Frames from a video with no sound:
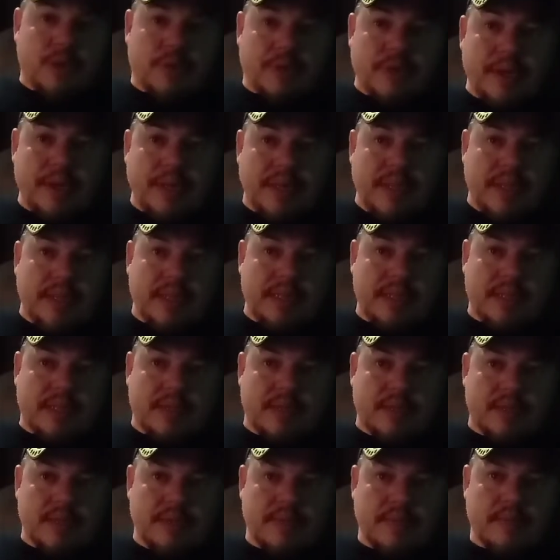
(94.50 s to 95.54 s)

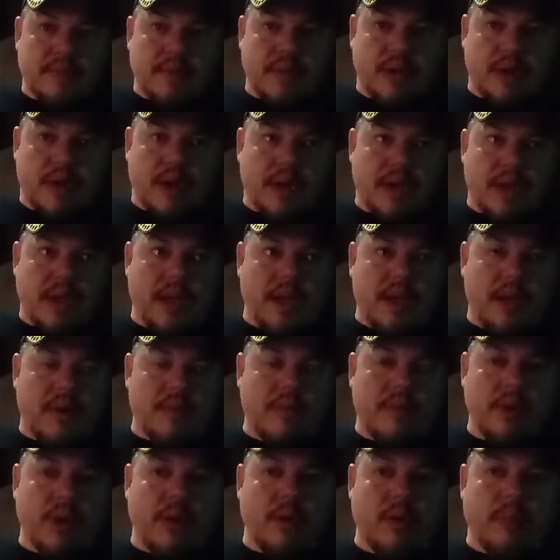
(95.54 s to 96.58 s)
release, all right,
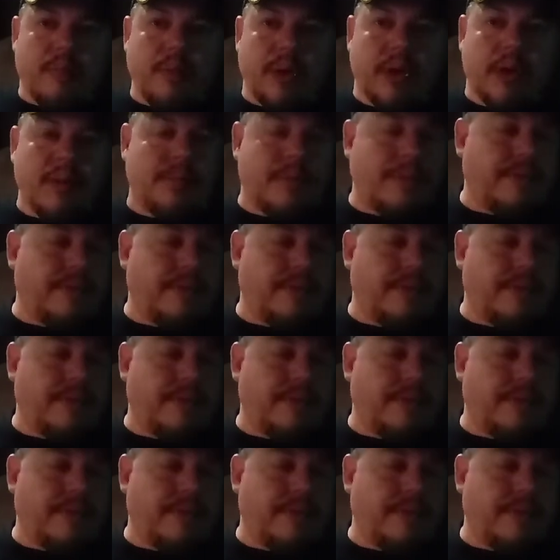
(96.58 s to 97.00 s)
when you go pick up the